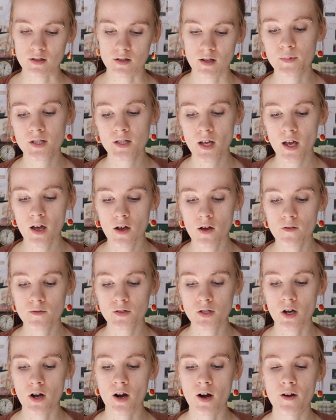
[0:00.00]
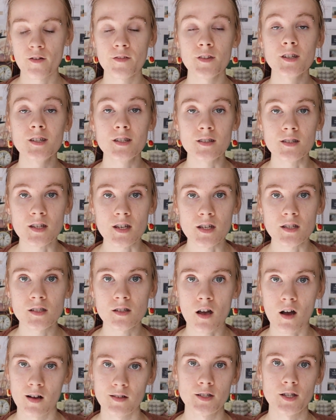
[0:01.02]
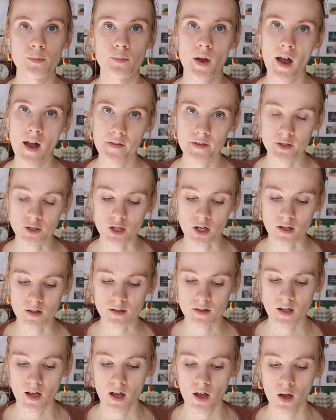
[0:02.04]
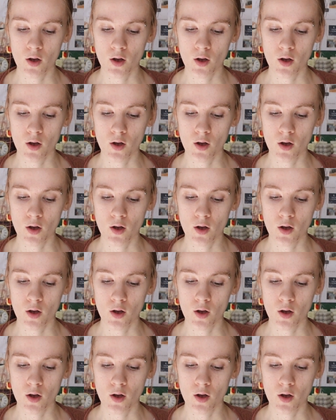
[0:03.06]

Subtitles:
Themselves are the disease-causing pathogens,